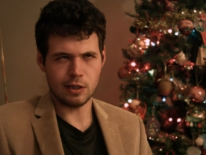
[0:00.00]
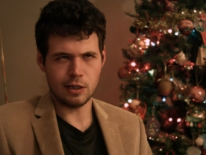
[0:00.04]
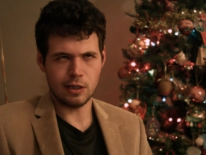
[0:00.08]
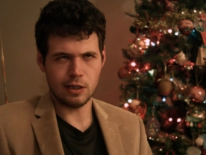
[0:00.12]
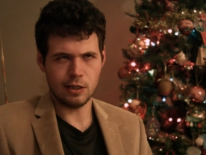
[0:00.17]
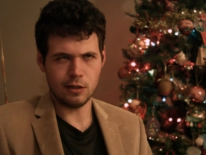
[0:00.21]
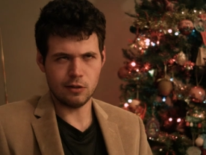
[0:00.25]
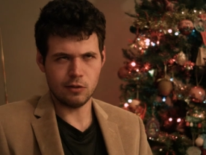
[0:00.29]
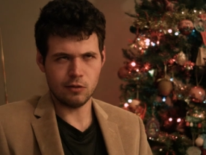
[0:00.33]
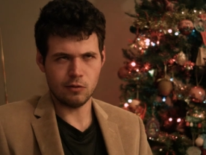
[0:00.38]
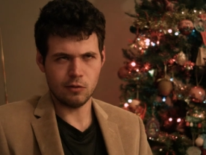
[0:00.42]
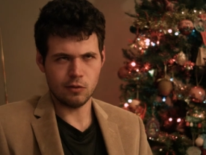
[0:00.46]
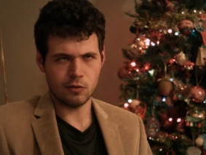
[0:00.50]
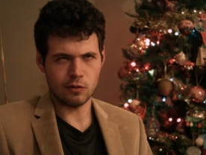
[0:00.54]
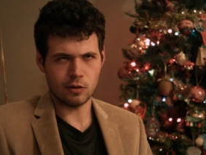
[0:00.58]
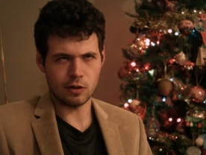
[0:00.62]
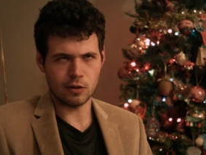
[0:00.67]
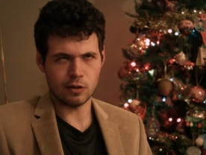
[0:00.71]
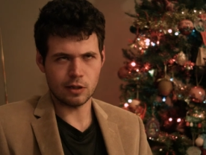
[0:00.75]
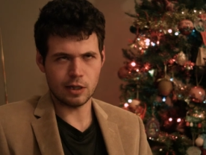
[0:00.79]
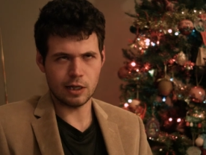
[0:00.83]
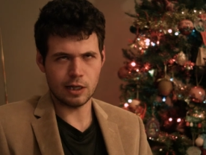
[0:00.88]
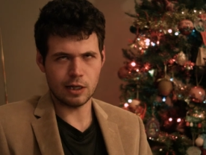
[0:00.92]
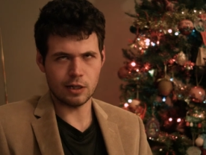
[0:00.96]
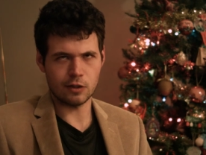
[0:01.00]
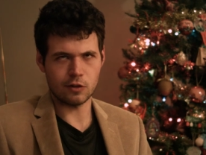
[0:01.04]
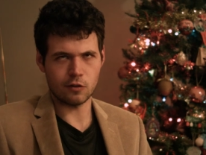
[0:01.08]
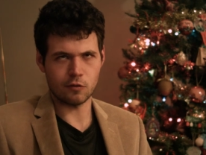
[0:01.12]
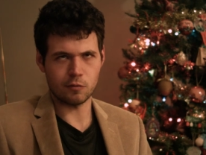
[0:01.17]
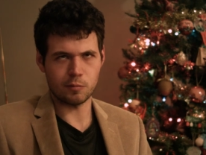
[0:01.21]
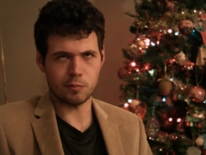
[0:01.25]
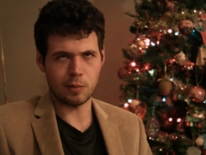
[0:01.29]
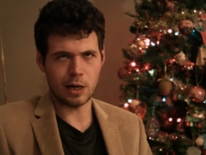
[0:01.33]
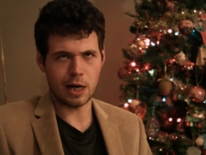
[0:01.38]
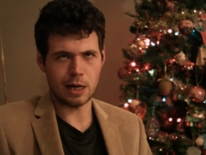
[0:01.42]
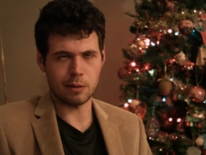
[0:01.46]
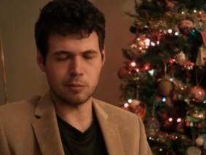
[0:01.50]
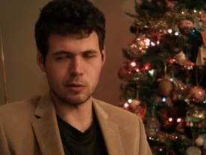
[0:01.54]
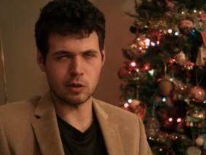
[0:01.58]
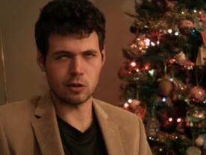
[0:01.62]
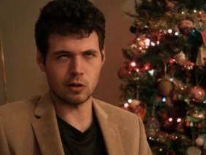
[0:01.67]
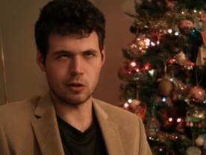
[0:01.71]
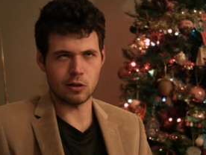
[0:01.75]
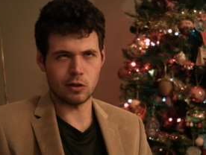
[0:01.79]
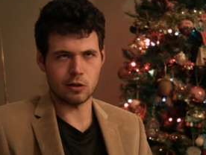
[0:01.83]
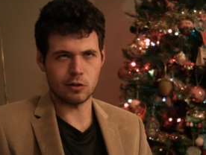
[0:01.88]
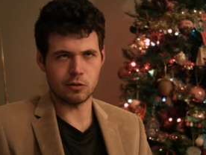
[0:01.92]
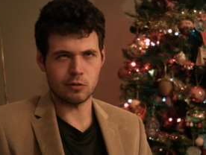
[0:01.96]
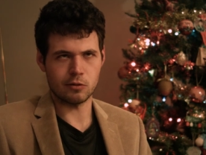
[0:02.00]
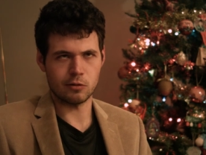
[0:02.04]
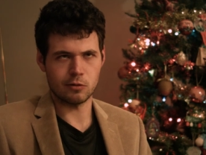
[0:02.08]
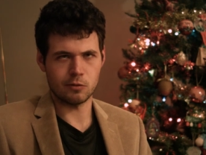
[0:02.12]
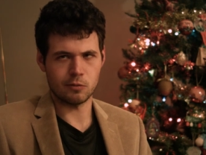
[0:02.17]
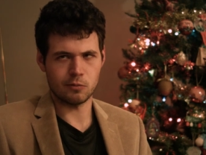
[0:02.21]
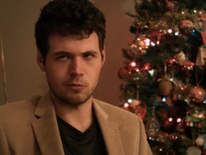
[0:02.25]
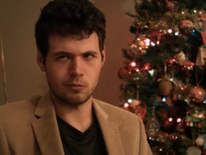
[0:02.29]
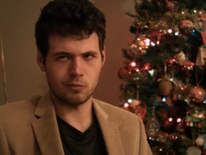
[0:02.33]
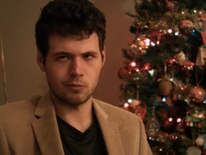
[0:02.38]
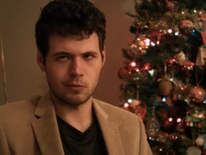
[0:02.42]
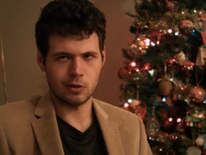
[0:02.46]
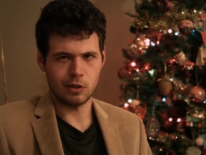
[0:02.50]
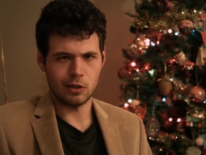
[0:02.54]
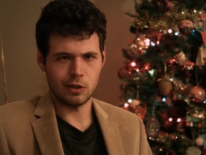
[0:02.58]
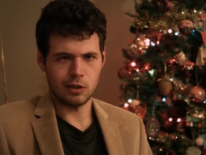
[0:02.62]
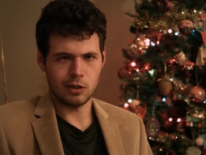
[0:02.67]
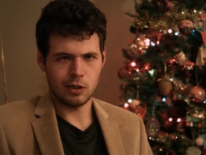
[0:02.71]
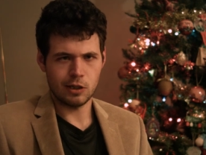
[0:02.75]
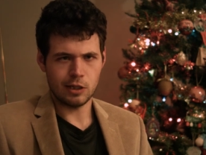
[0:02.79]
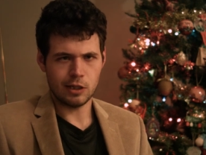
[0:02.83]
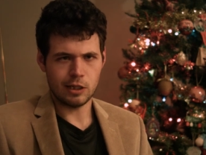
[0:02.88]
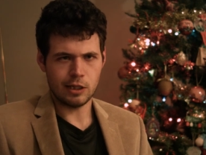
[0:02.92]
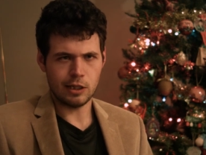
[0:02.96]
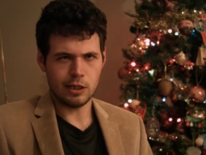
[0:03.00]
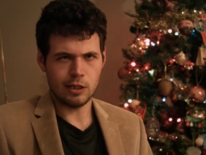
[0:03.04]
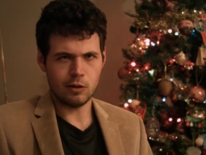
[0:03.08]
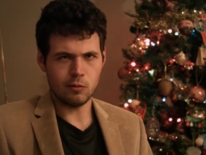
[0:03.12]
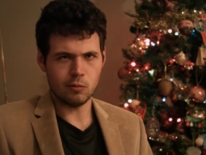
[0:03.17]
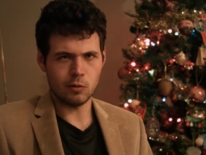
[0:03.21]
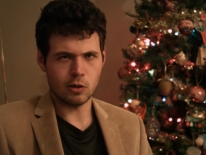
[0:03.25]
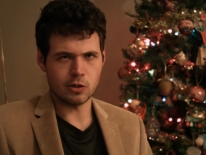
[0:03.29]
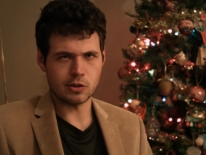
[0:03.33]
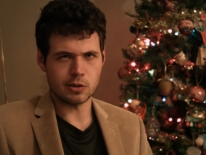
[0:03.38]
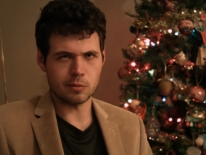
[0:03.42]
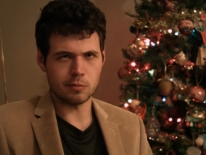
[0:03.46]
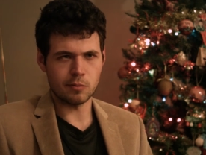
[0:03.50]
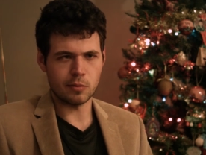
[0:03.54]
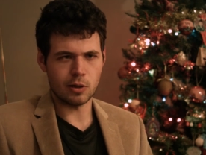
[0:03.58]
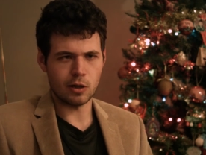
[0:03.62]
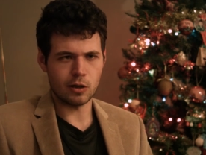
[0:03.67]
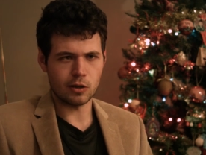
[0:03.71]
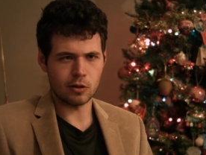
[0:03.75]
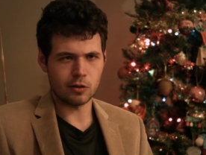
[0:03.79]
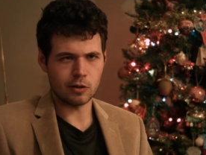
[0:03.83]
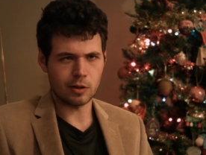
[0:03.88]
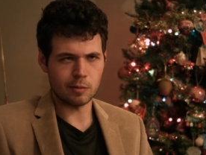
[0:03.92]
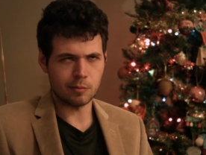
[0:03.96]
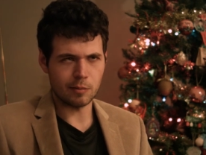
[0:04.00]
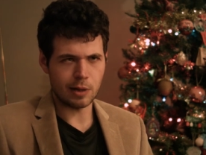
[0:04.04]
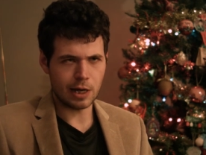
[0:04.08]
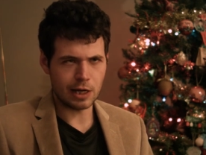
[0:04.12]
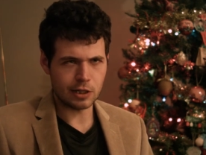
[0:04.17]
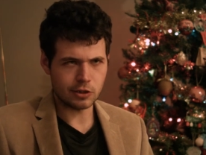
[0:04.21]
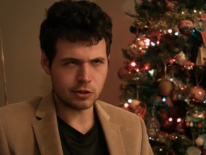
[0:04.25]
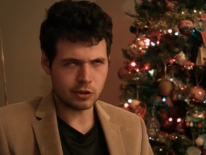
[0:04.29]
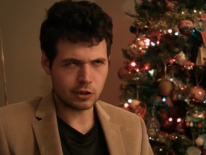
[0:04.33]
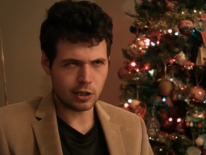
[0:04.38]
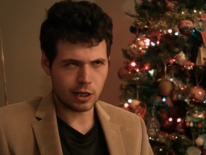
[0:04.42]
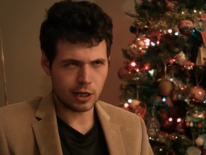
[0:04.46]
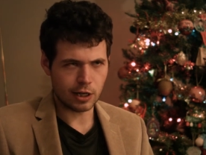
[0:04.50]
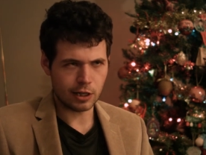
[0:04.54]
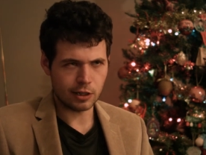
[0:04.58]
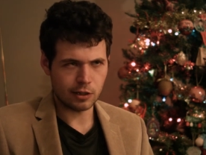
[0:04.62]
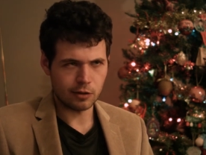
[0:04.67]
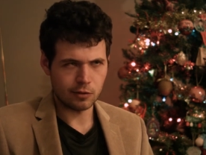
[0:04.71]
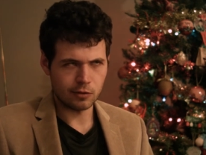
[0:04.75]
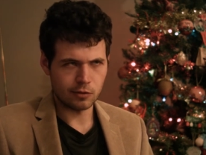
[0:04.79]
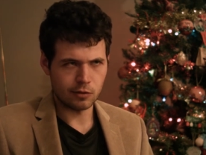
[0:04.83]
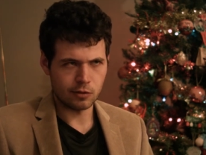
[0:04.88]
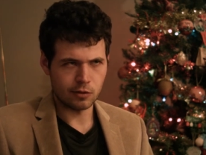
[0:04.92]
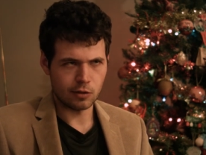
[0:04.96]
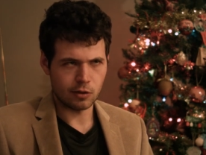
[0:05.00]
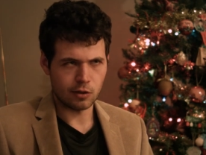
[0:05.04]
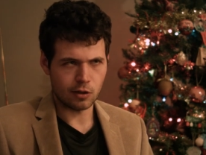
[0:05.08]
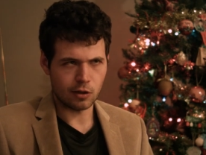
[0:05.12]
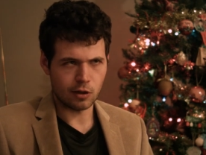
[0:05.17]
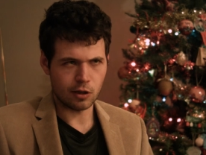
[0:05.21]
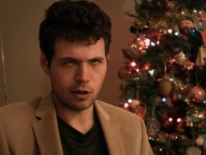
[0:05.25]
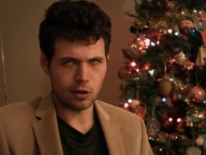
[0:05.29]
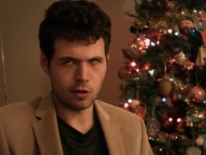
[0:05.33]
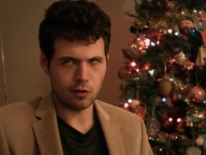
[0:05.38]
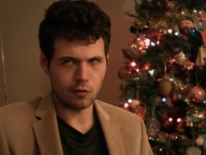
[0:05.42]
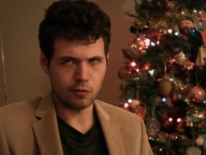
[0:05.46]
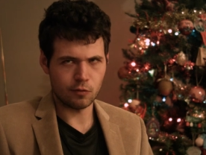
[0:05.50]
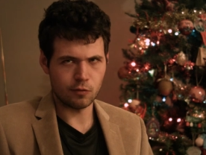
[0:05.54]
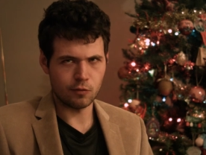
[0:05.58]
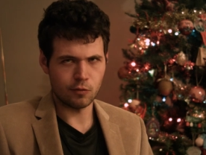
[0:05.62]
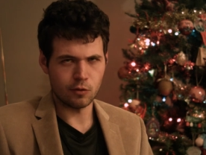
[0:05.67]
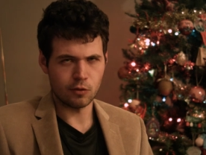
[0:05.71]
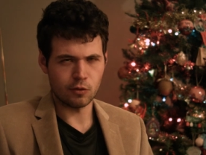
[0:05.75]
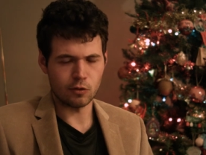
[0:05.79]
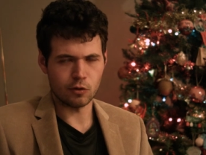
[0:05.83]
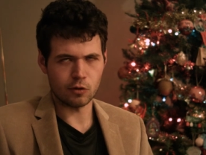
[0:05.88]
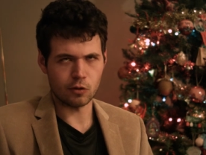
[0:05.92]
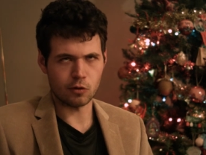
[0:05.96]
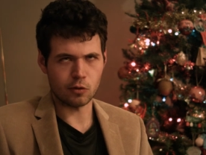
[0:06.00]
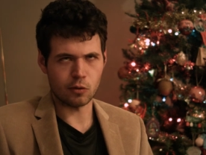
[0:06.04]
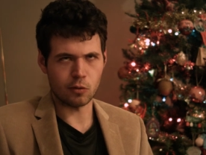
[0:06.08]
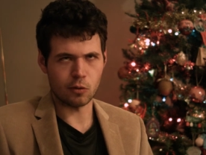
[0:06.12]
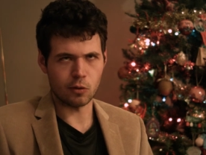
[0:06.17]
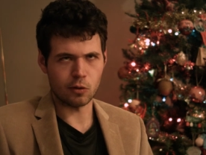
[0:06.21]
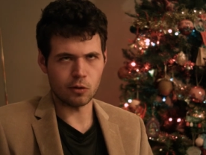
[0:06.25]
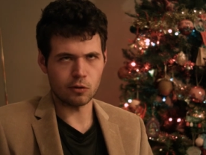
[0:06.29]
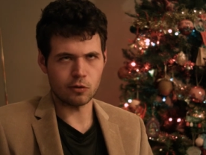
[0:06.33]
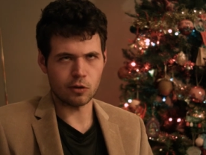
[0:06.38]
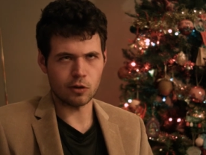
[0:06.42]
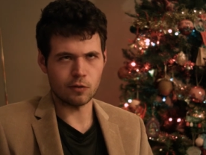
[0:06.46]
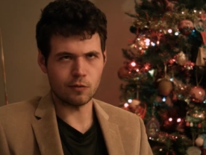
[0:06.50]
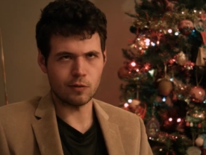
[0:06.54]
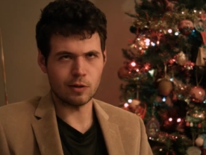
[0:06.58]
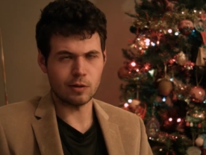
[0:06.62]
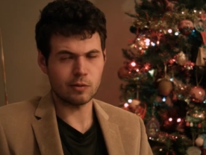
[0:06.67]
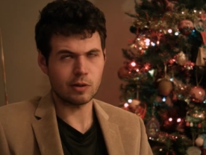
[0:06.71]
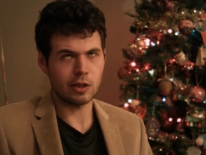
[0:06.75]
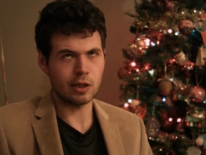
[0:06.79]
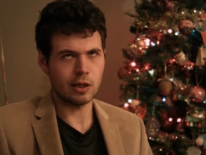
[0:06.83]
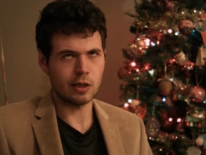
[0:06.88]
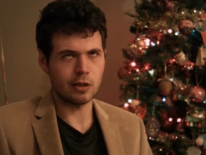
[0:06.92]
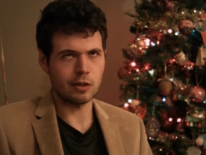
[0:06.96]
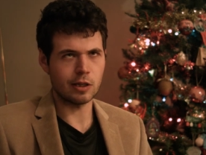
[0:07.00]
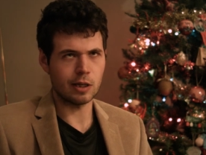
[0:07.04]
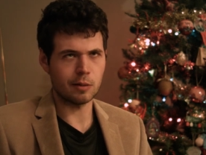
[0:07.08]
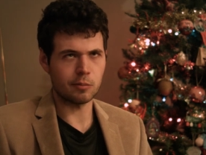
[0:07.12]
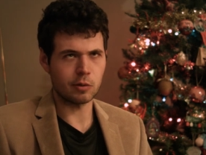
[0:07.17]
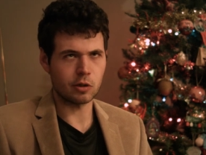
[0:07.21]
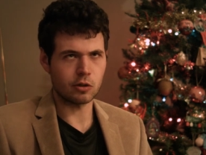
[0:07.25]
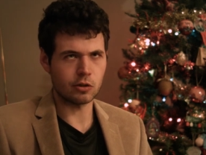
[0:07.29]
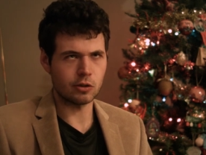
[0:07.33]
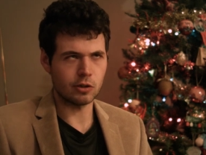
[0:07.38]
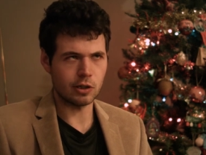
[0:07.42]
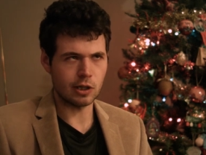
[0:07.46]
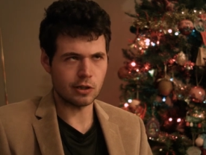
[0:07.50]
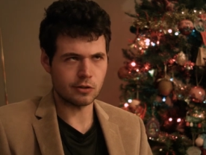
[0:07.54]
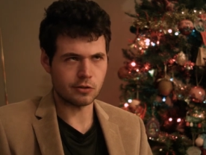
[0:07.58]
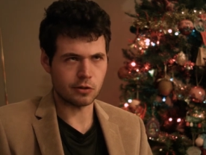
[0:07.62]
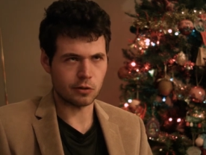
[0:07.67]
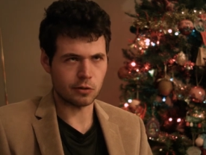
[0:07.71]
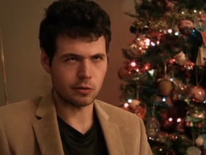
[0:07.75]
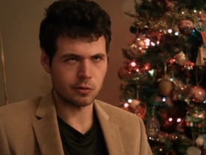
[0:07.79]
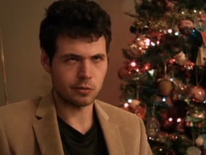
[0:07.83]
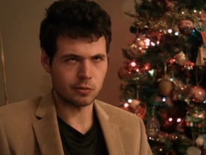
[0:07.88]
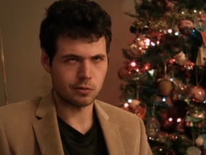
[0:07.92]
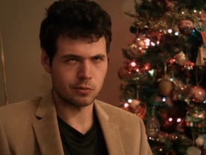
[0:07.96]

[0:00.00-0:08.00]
in the land of Babylon, he was among the Magi of the court of King Nebuchadnezzar.